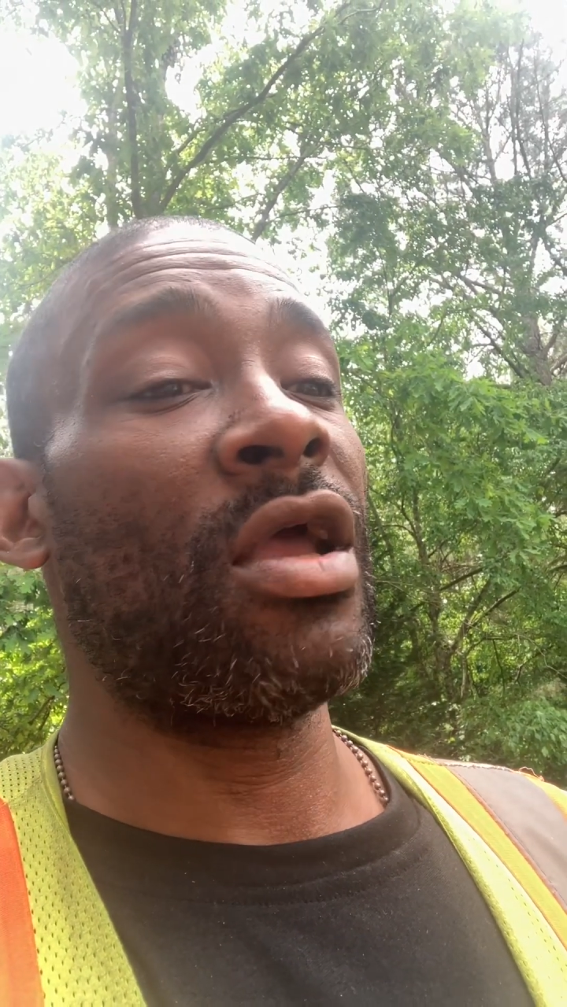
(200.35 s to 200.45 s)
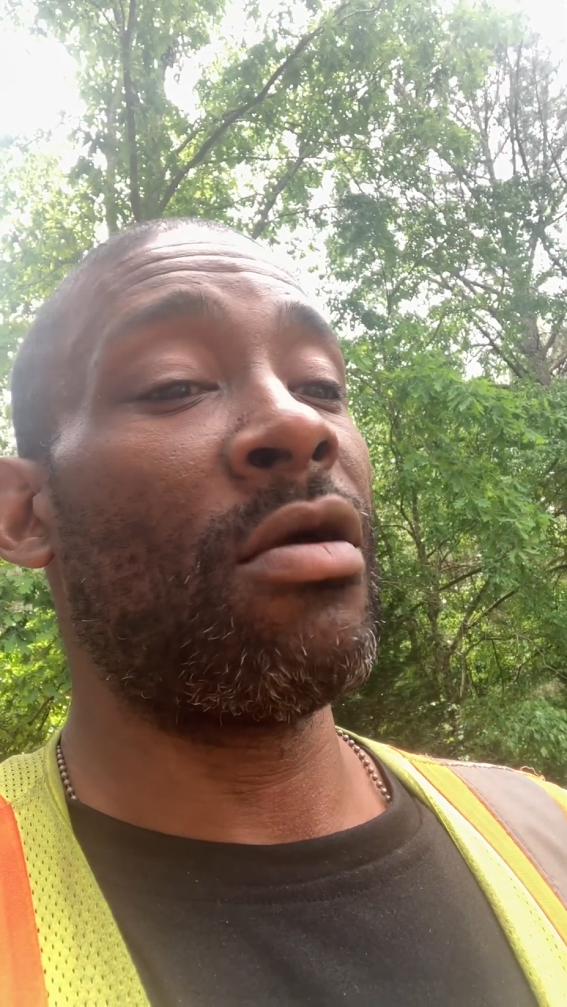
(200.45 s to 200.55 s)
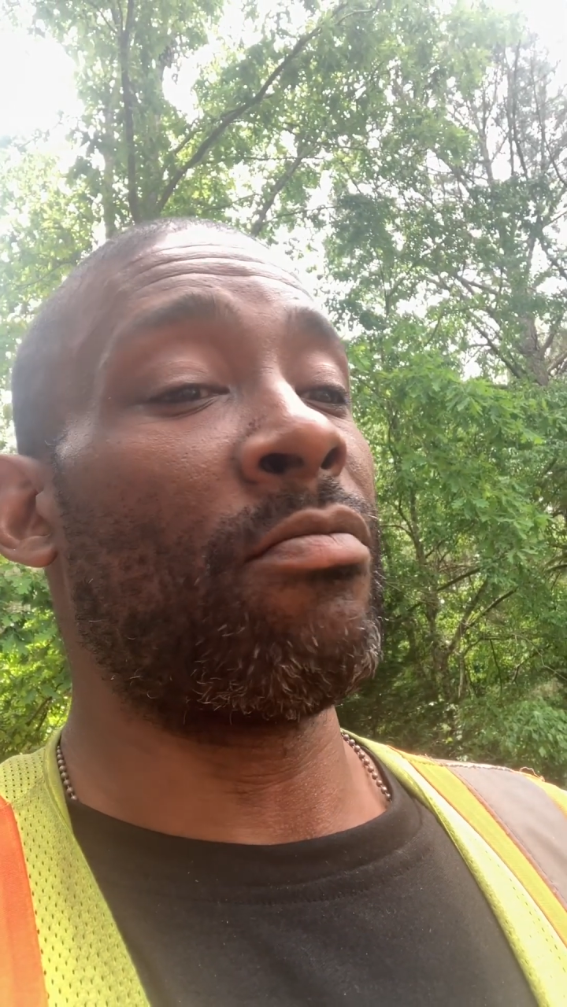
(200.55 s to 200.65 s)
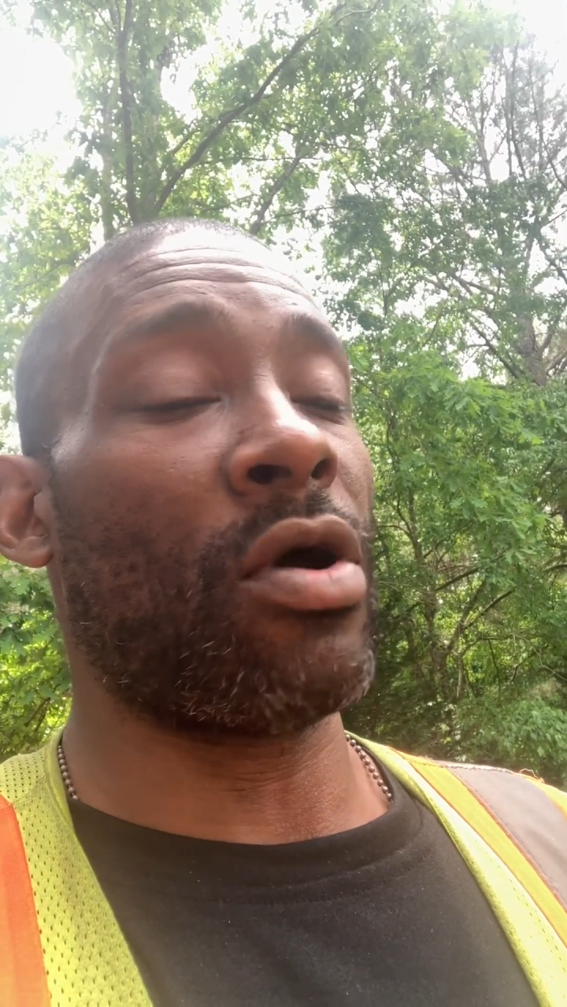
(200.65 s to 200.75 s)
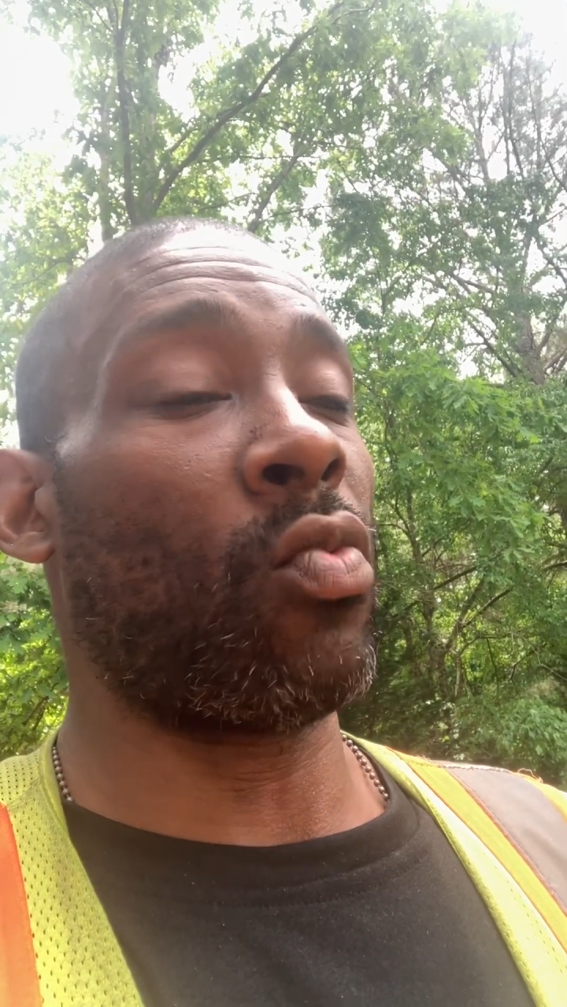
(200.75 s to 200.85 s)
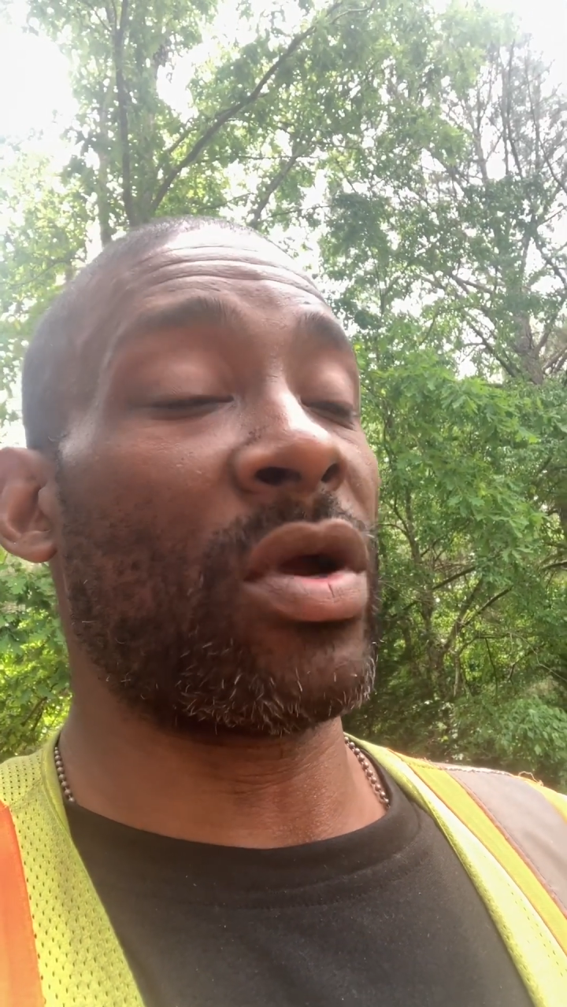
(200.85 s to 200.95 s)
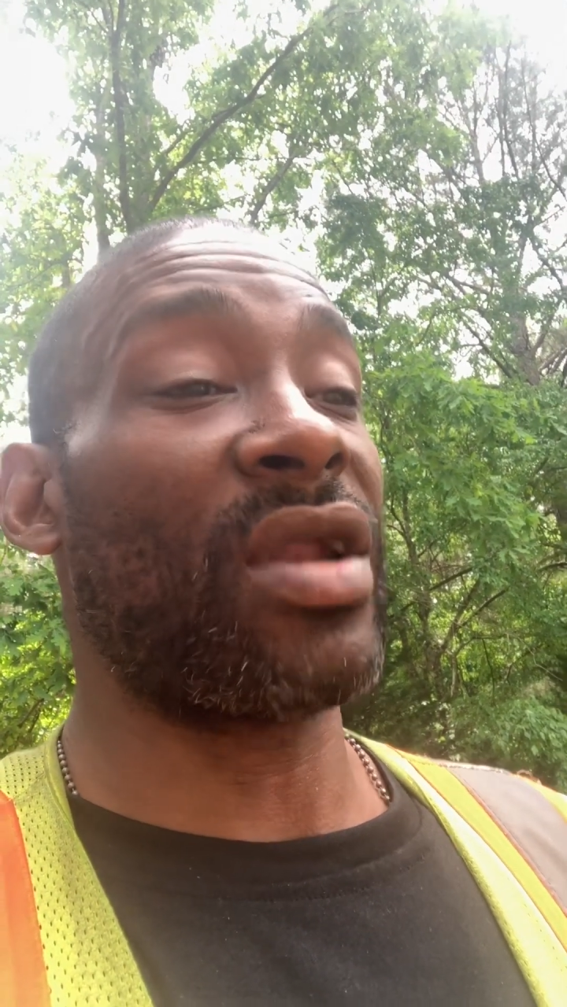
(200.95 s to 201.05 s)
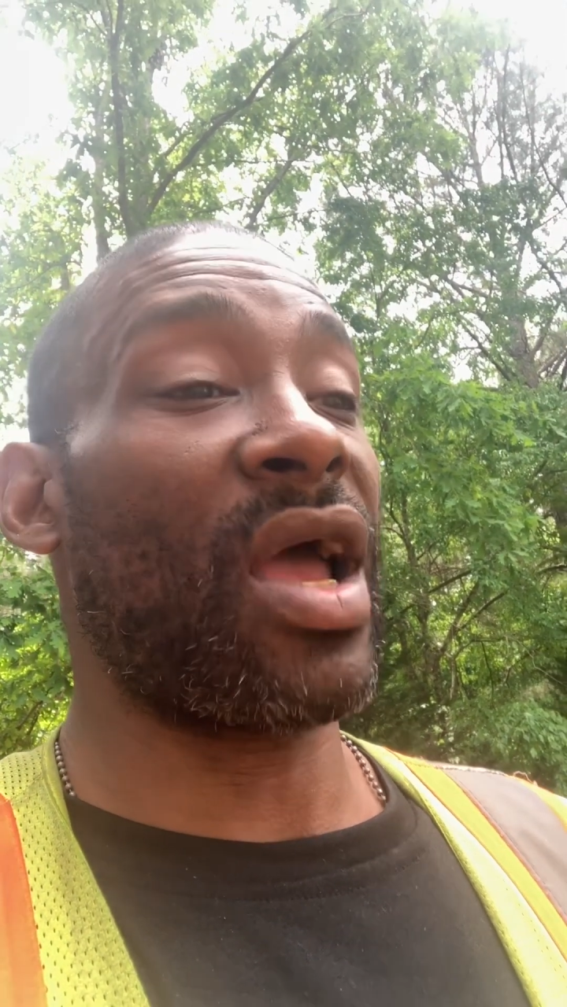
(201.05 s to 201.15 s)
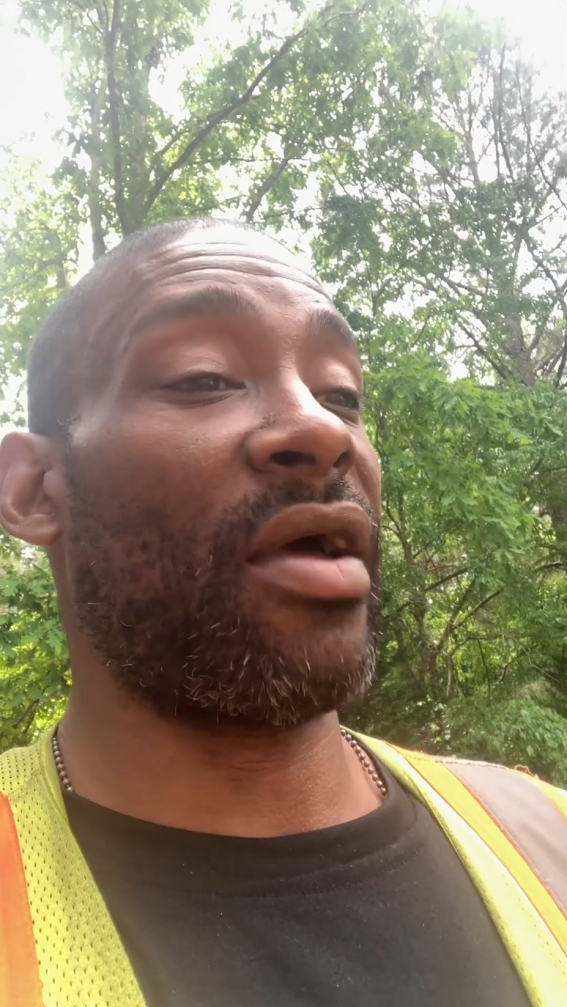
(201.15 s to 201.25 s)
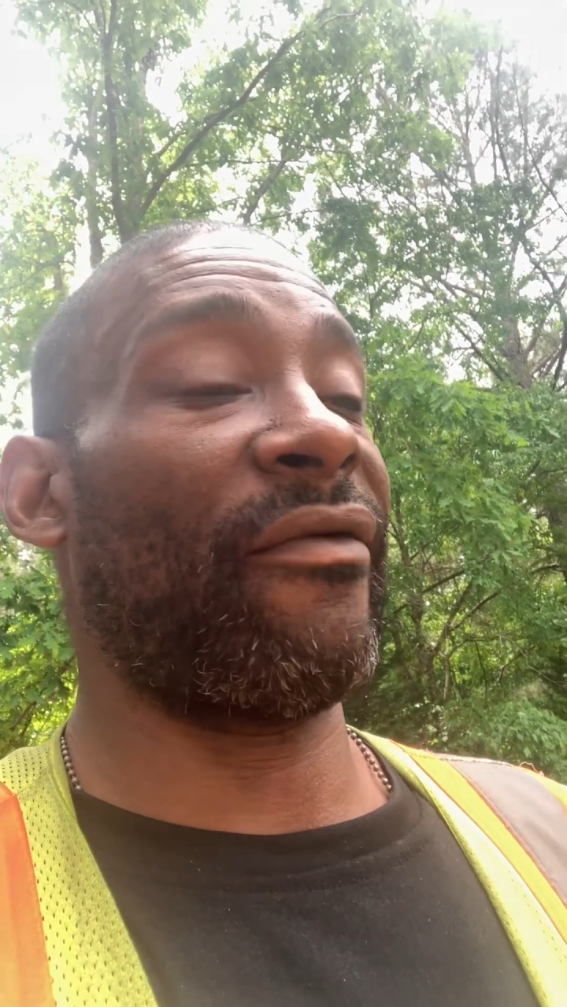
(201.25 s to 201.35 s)
but we're
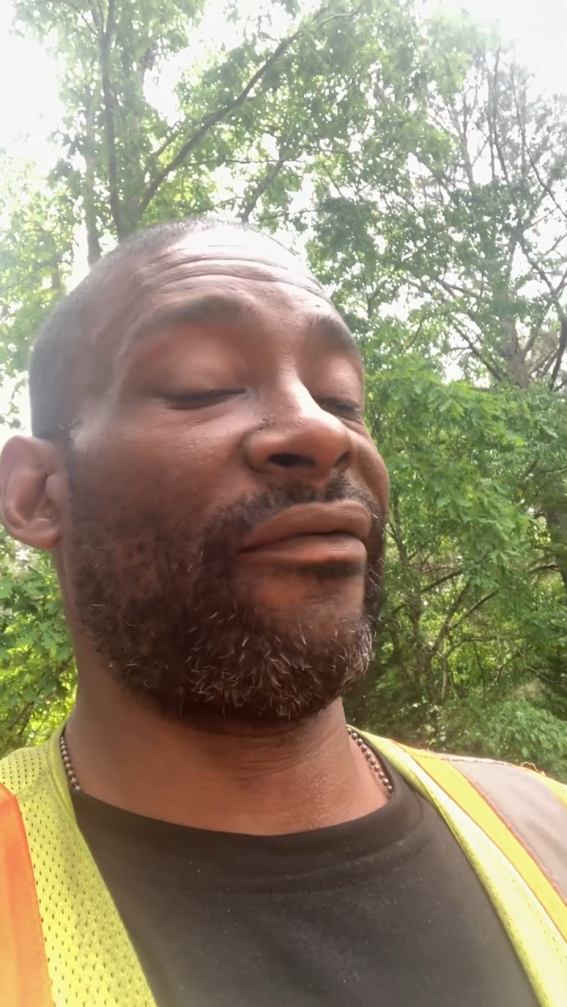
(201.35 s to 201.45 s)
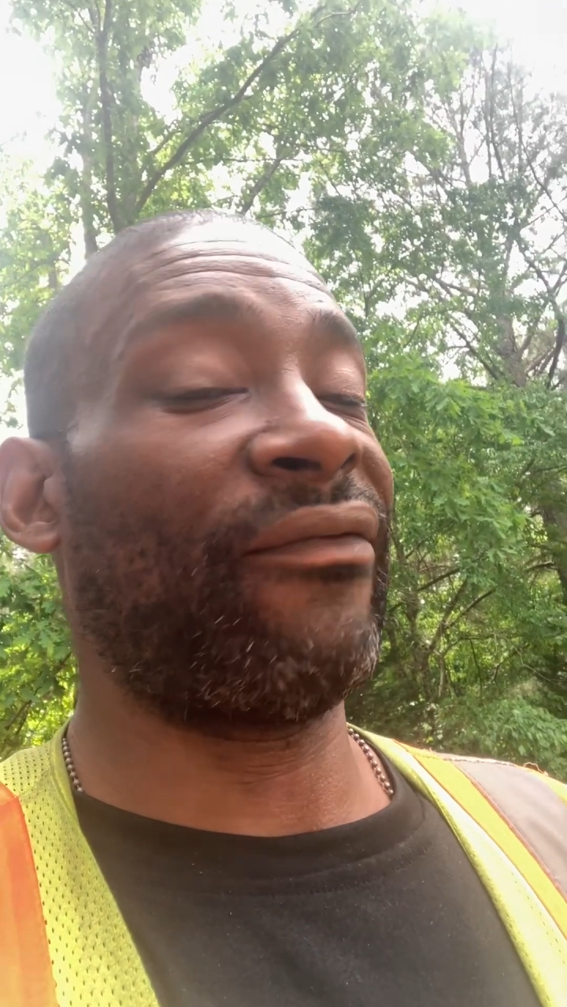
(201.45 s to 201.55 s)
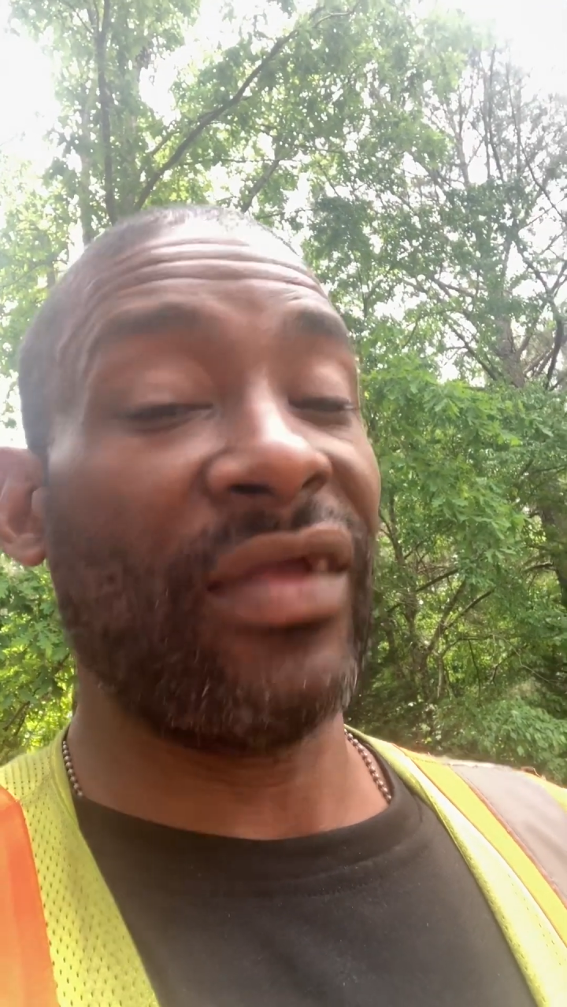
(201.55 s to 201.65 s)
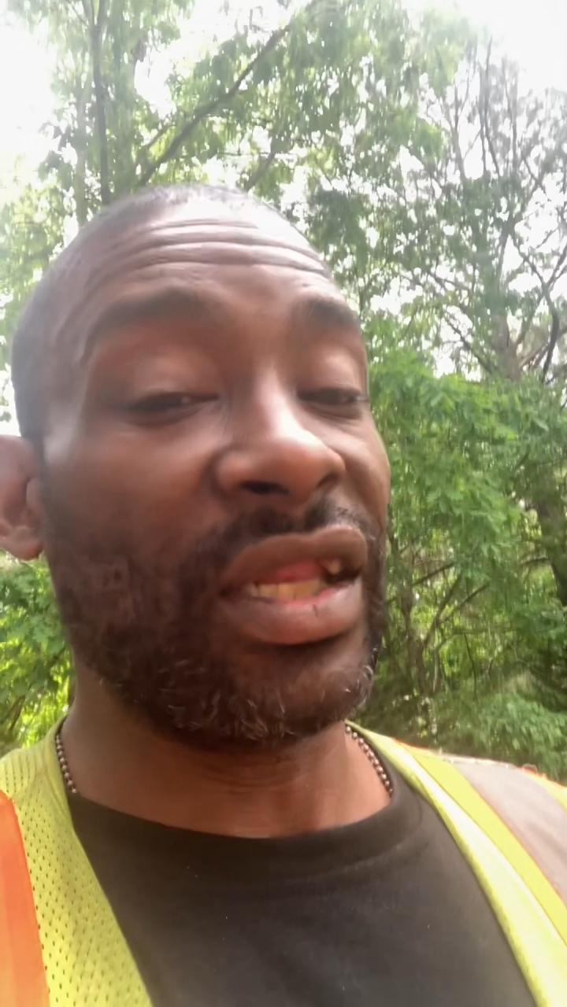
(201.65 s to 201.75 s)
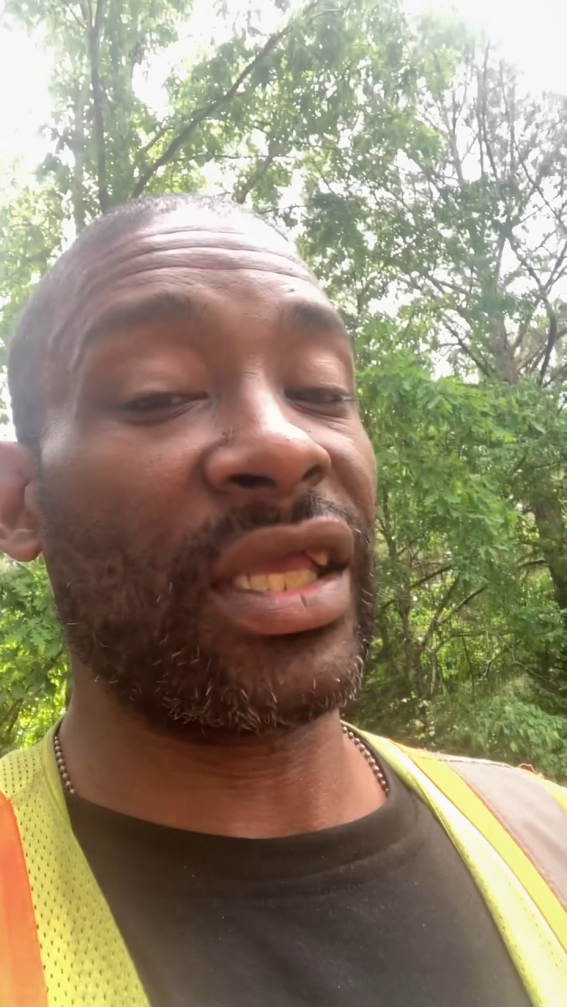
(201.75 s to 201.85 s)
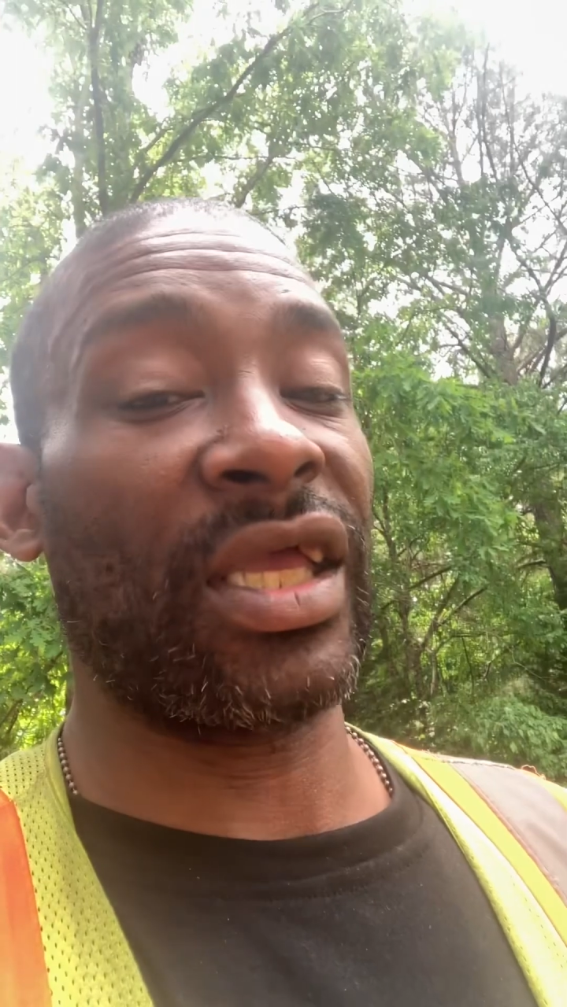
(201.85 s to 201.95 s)
not feeling